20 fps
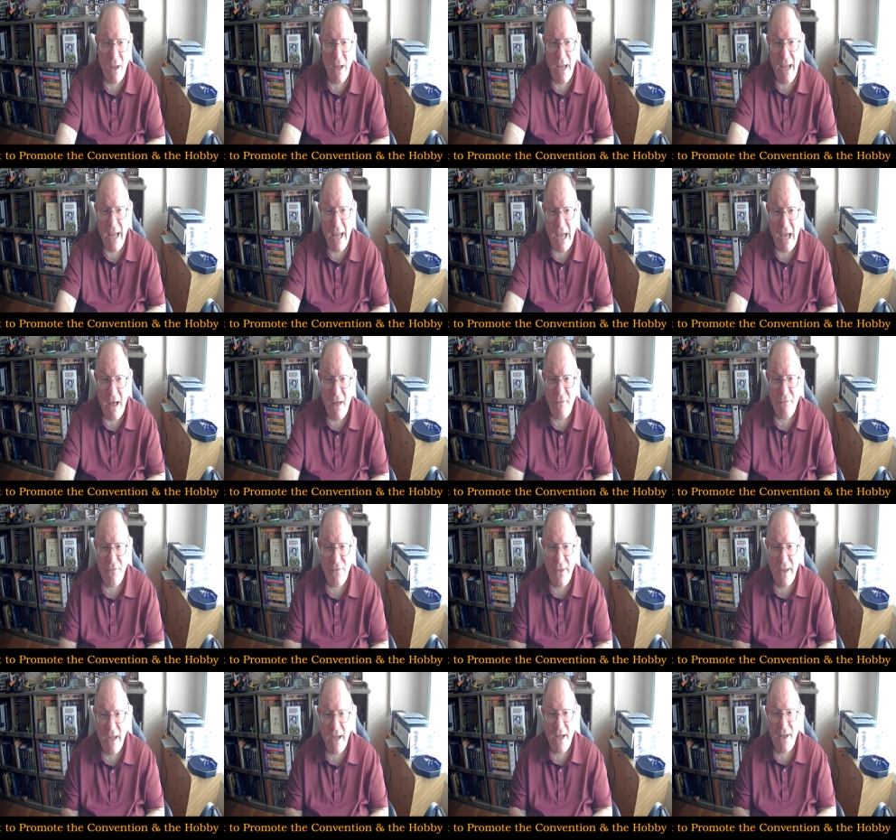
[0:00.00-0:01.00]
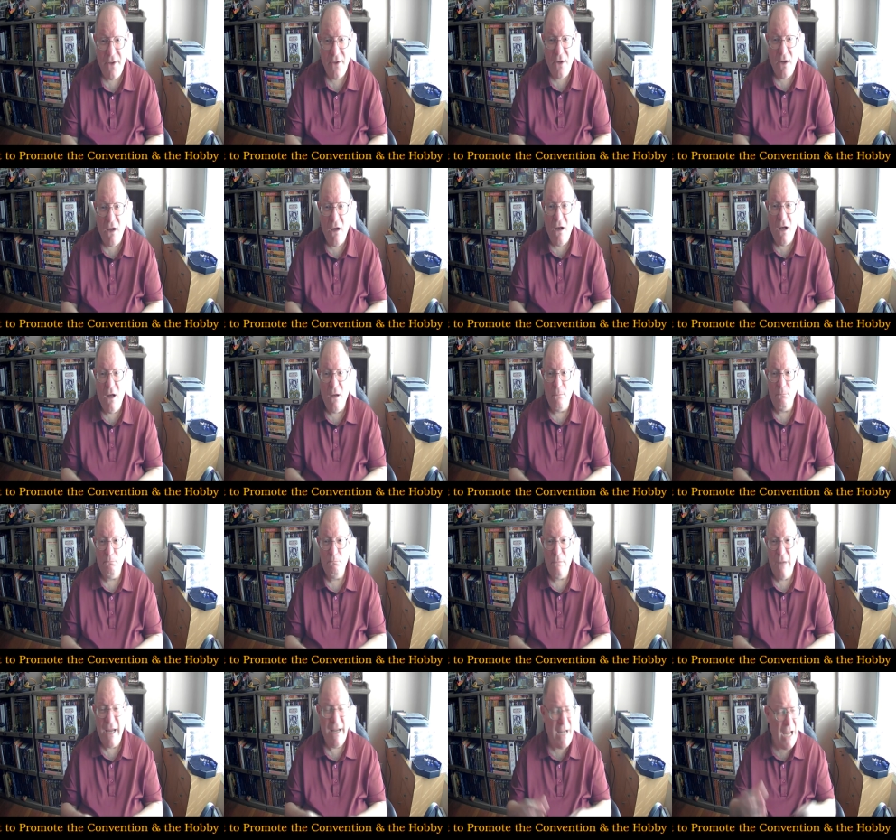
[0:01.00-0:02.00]
And then,
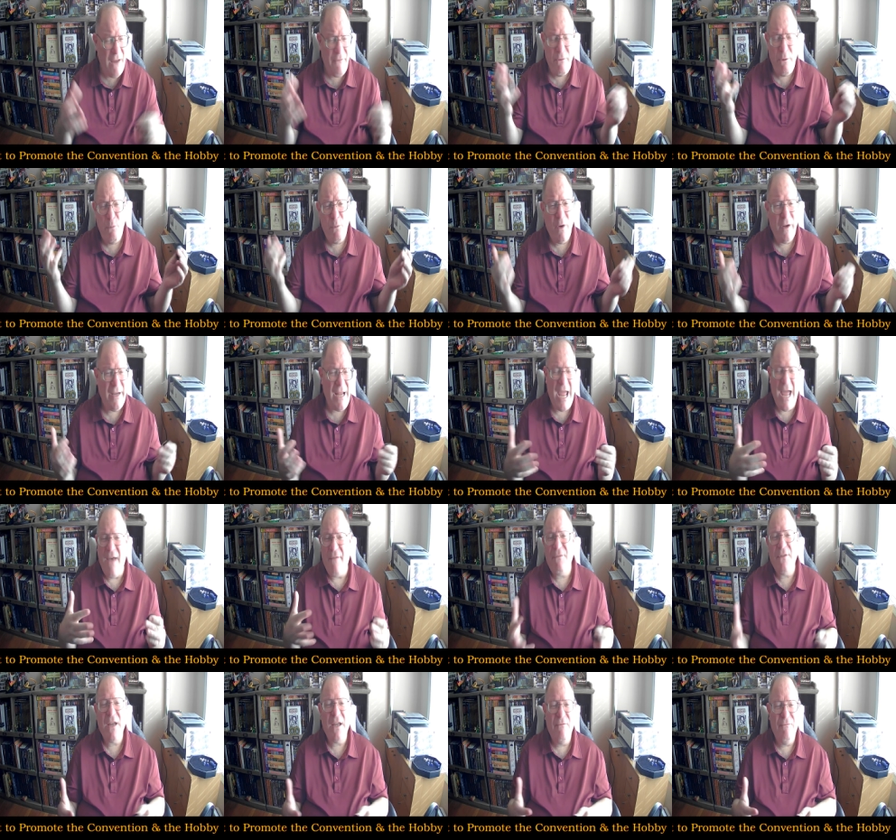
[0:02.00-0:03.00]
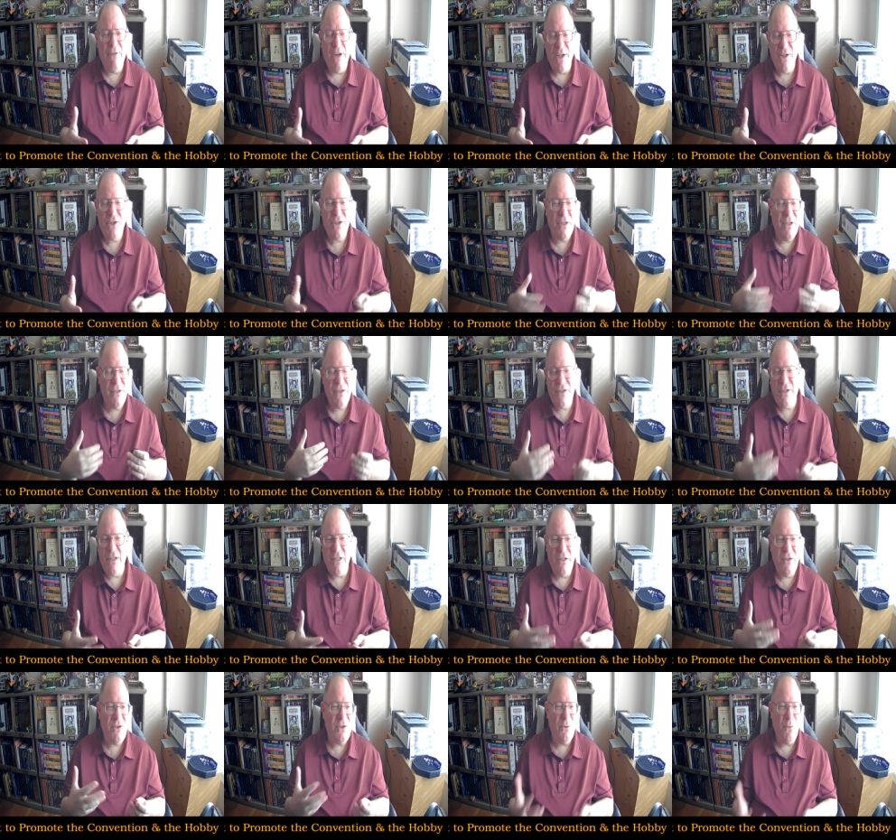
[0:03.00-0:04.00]
and everyone at the convention
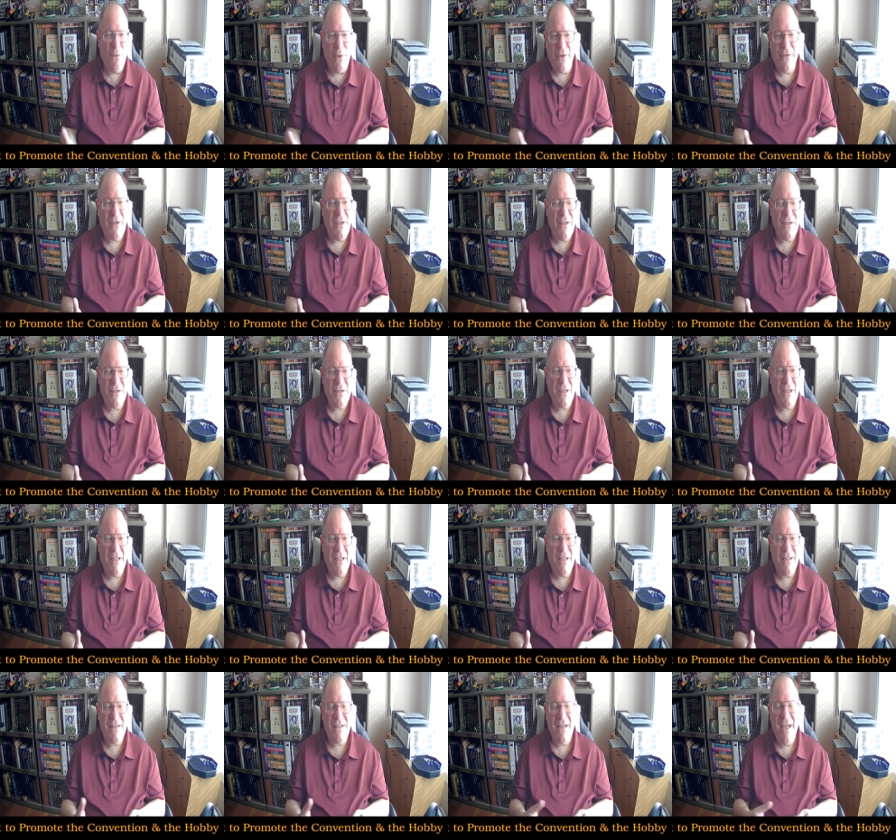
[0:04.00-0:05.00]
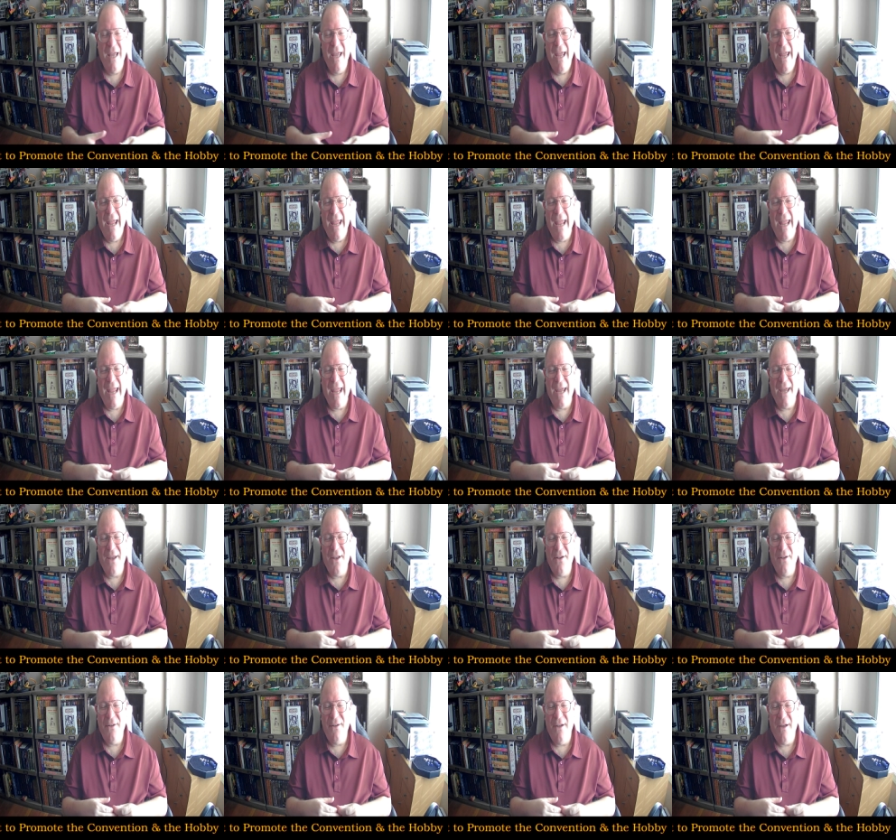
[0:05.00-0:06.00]
sees you with these things.
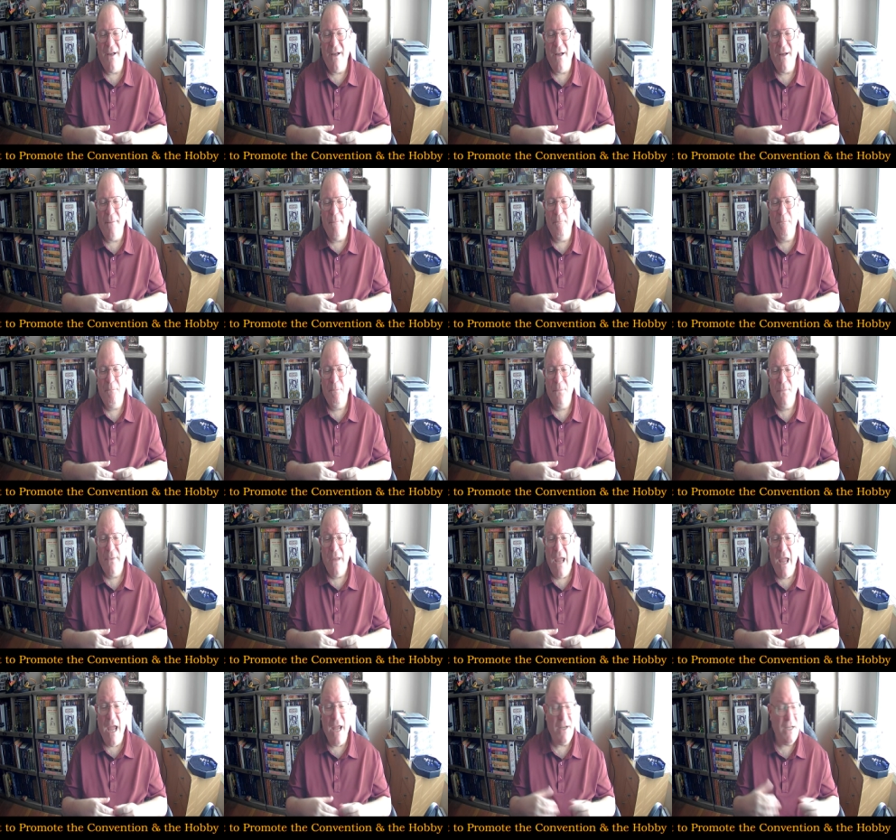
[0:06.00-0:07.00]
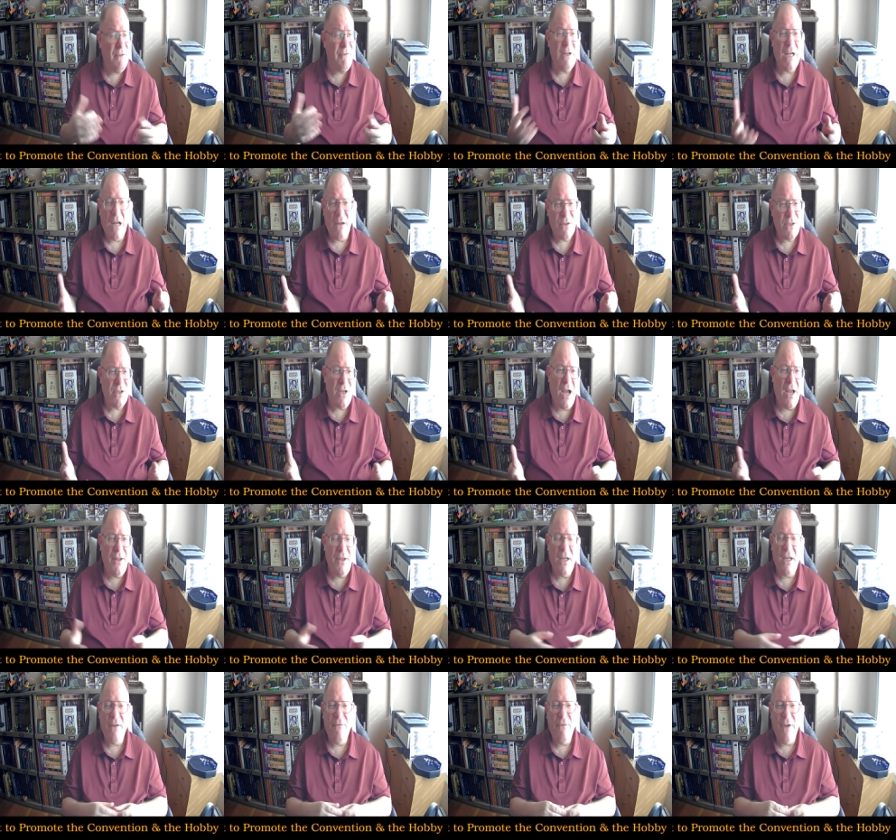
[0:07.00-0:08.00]
And even outside the
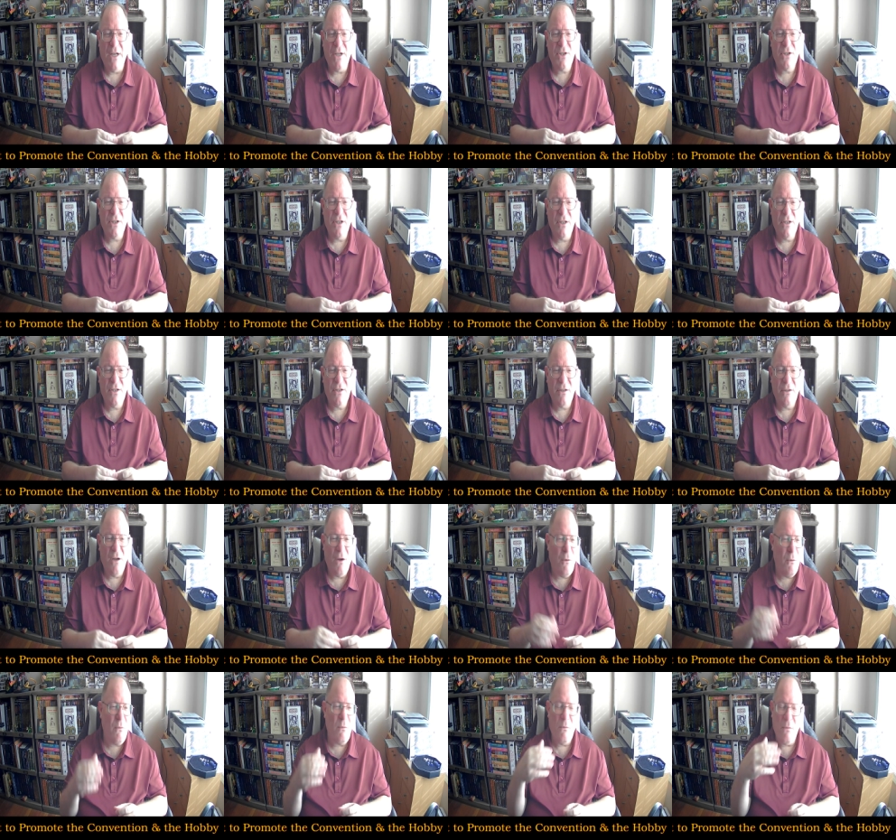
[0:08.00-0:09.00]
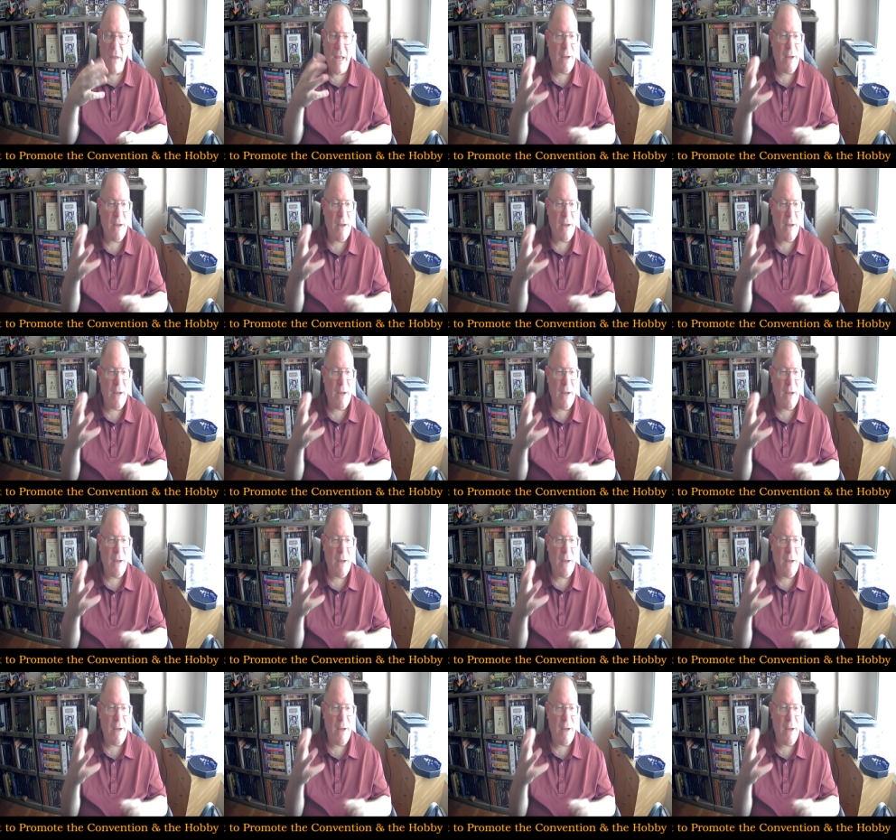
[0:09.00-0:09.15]
conventions, you know, like